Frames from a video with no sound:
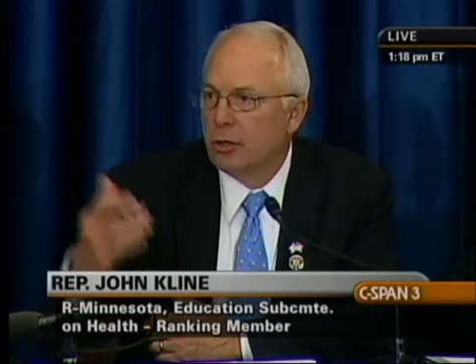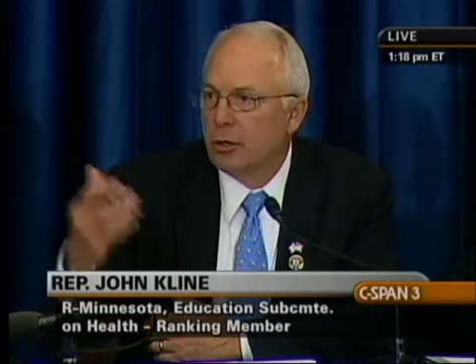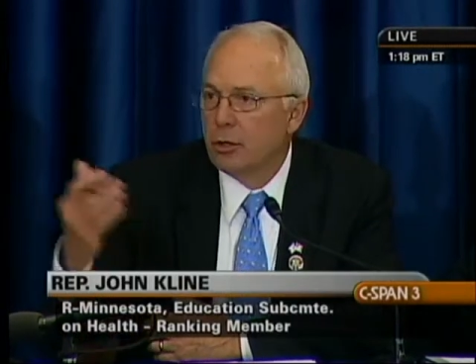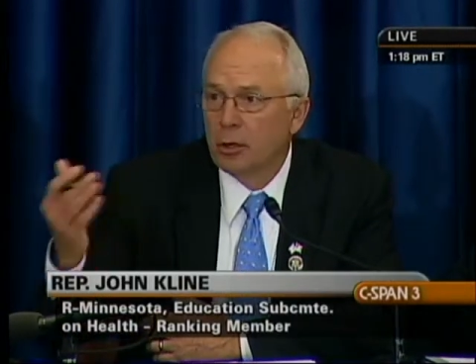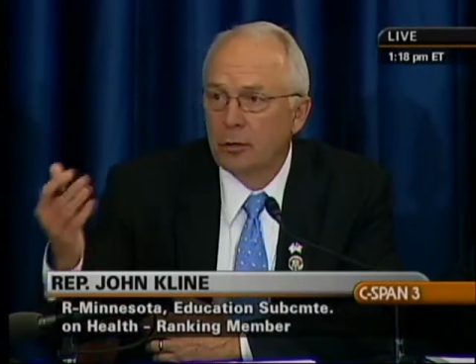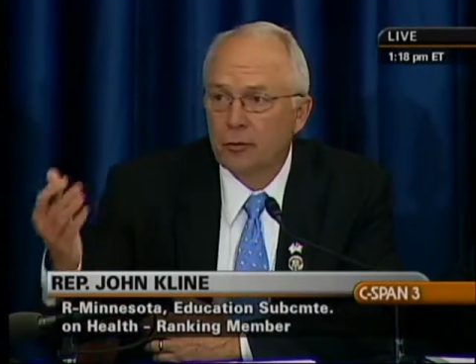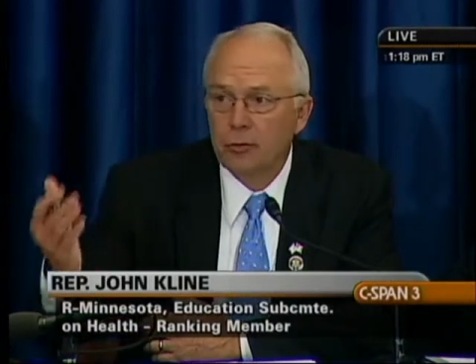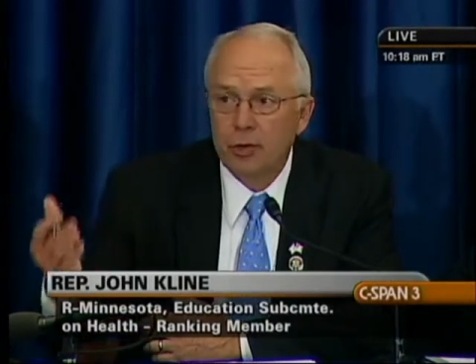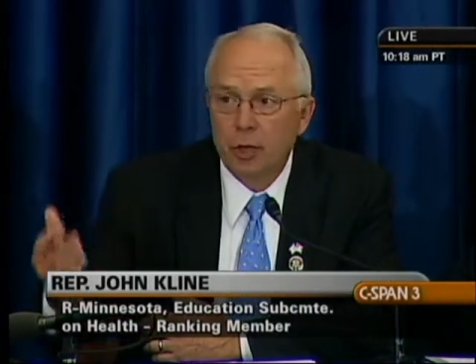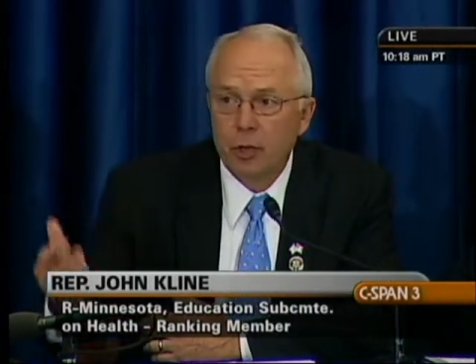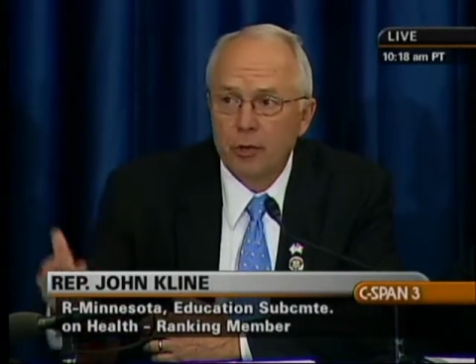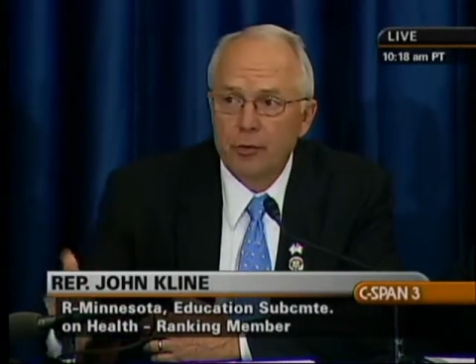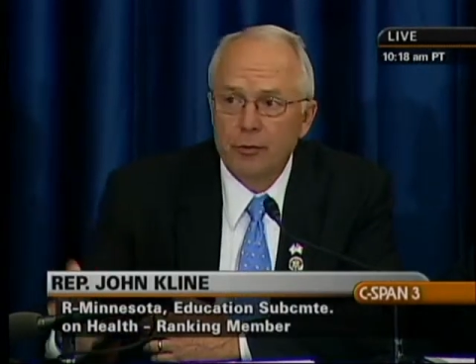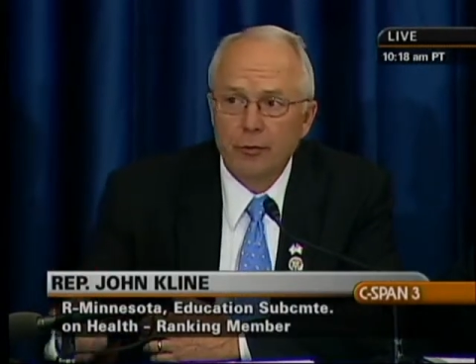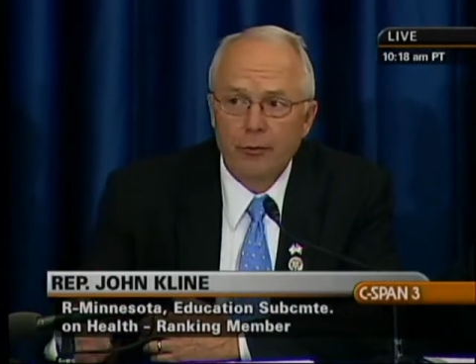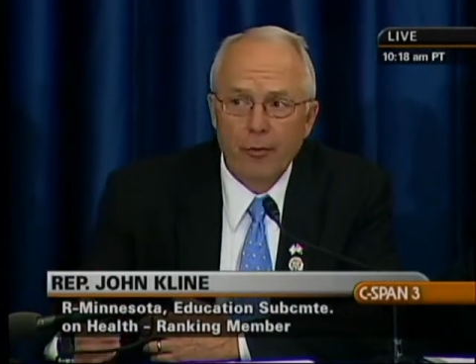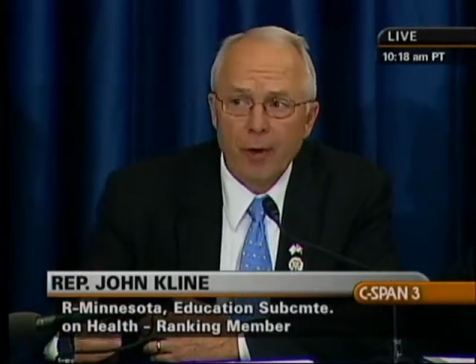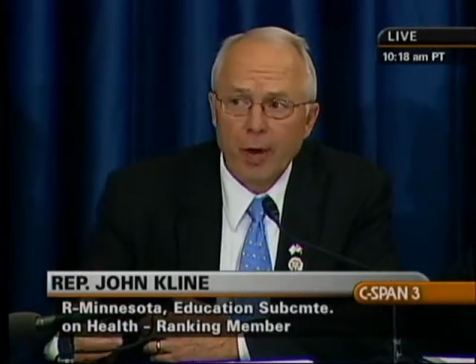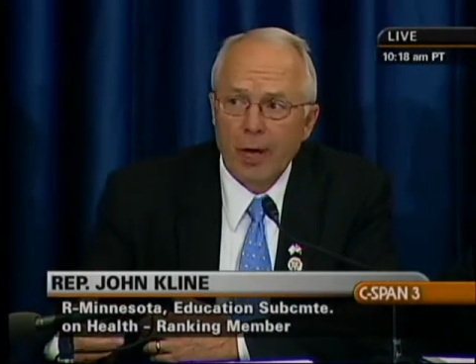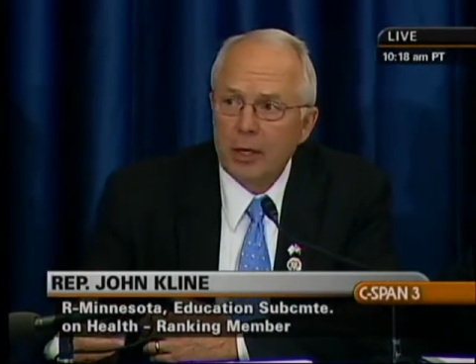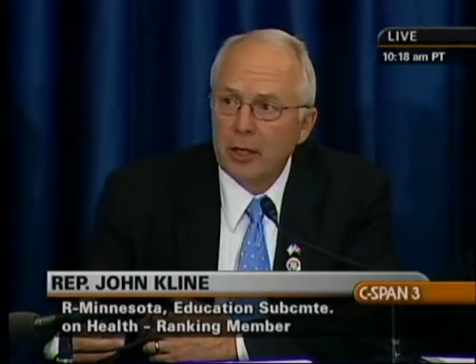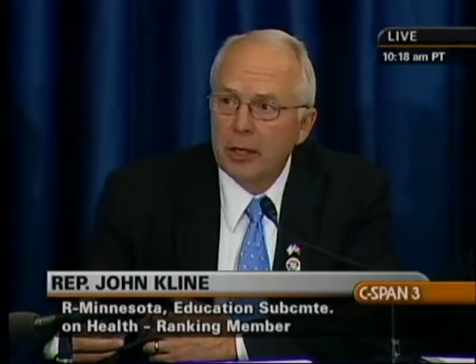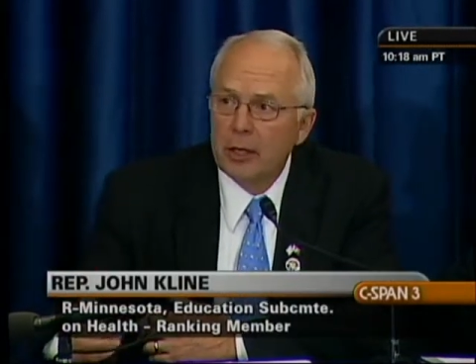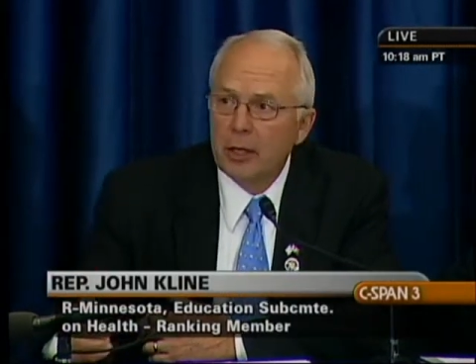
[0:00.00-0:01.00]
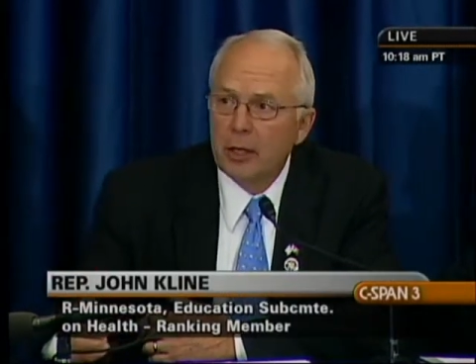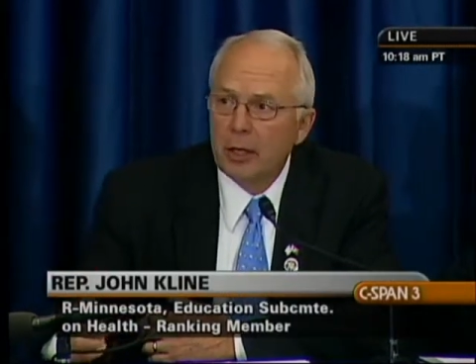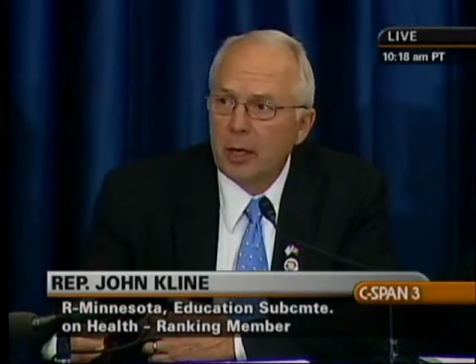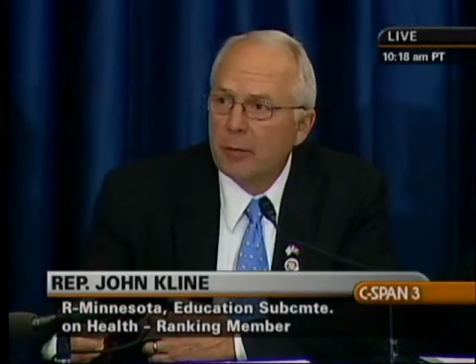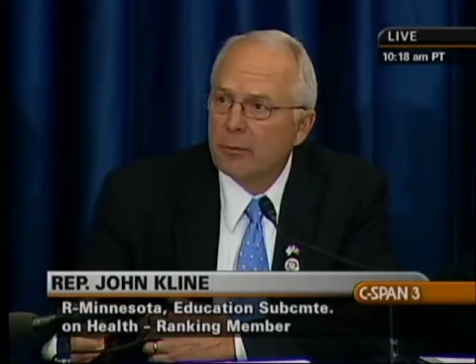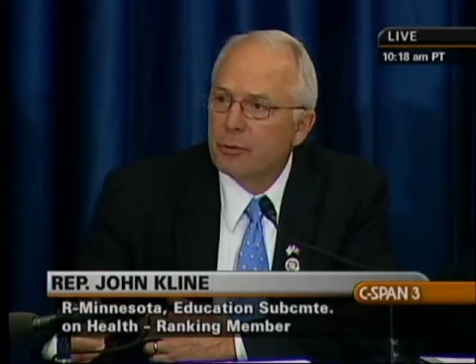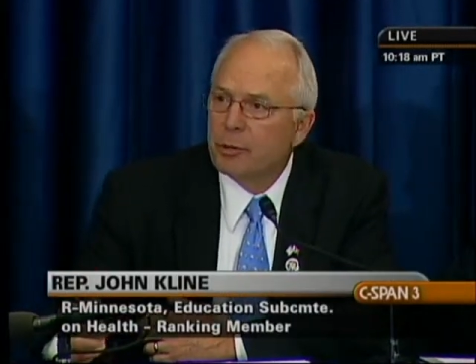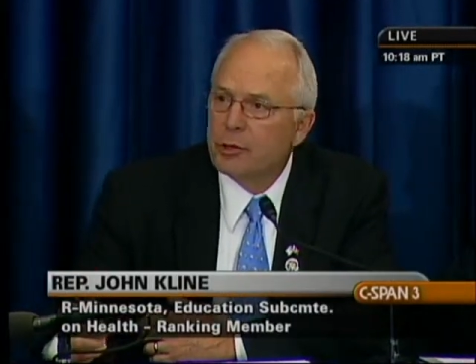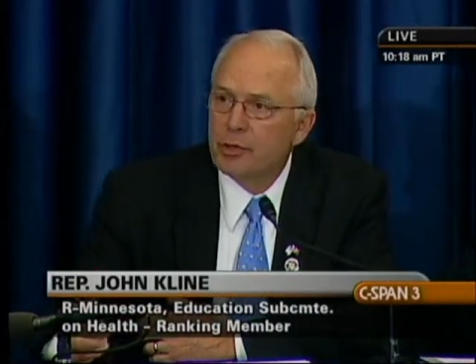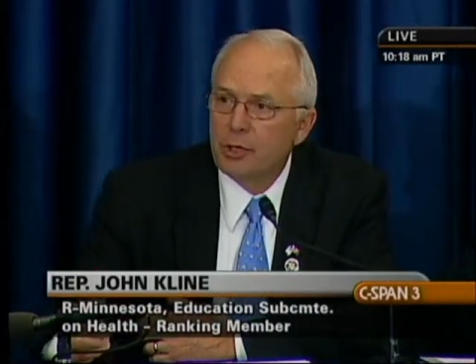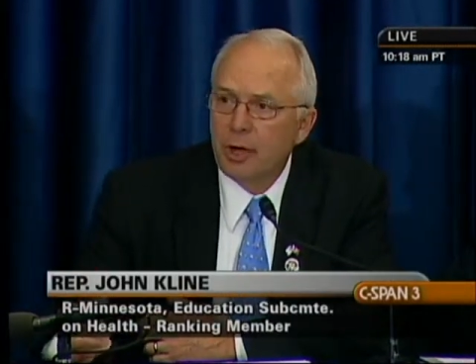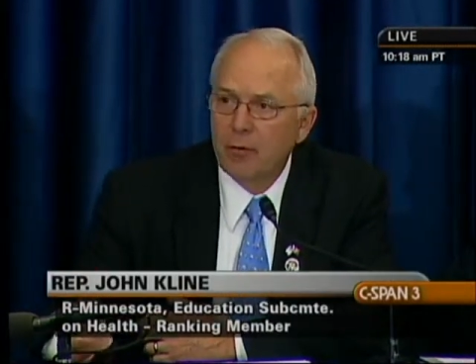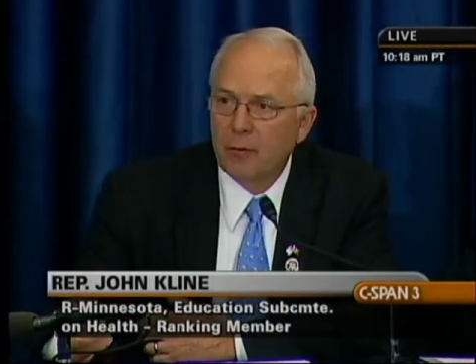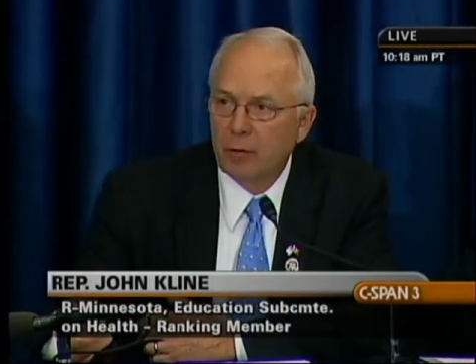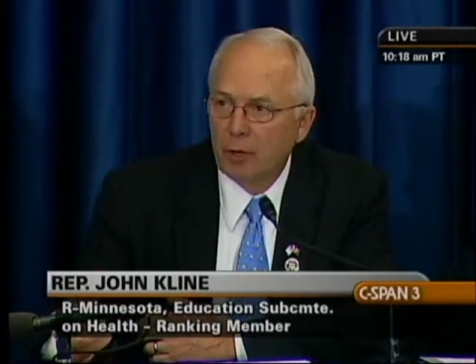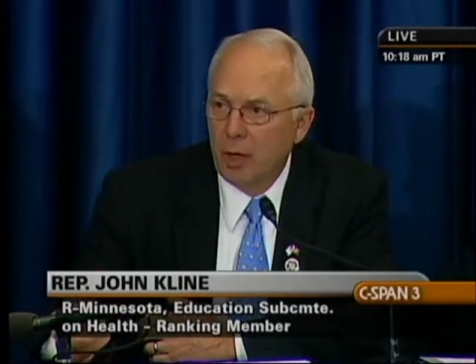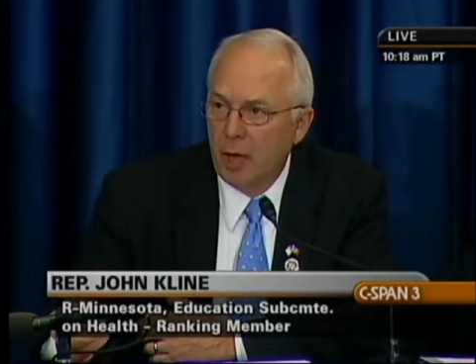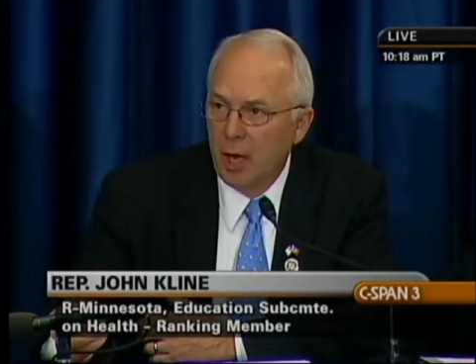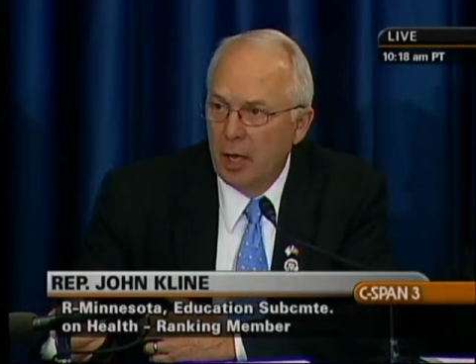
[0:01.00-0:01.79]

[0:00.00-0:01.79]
You could have chosen, frankly, to come to several